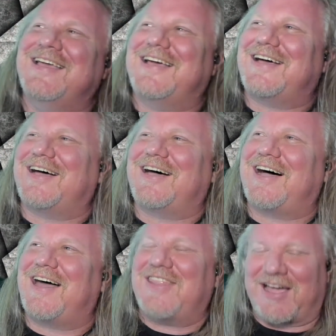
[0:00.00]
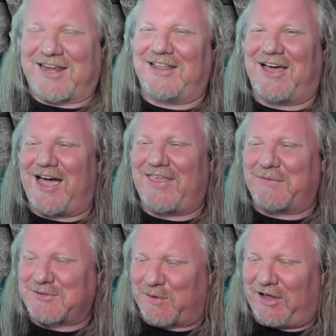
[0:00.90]
Not gonna lie,
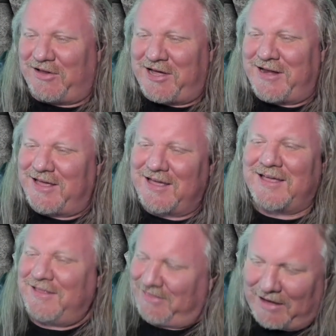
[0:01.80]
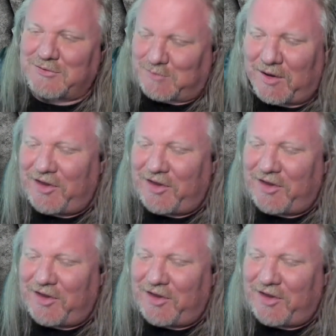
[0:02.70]
that was well done. That was well